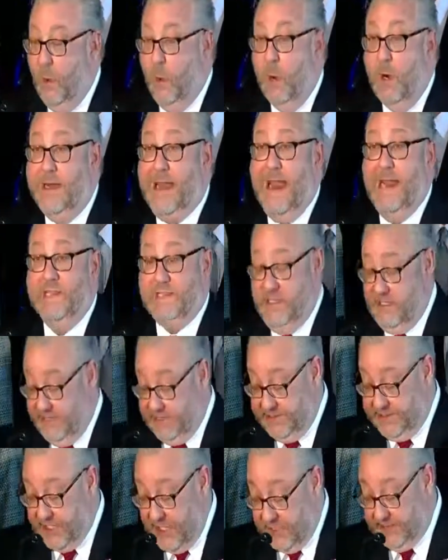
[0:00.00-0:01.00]
Or a case in
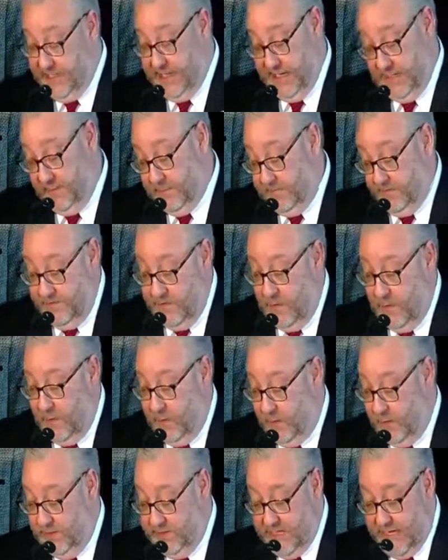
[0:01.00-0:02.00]
Kentucky
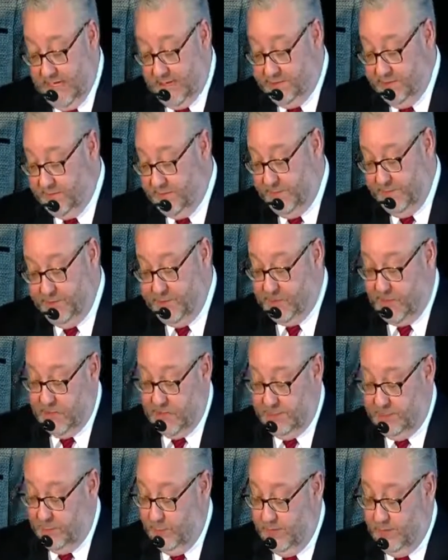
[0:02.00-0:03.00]
where a doctor's been
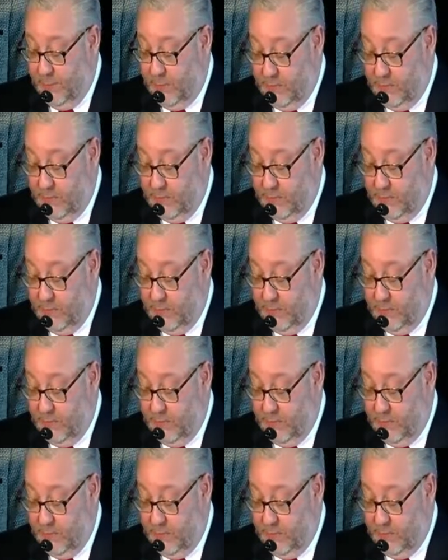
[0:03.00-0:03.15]
charged with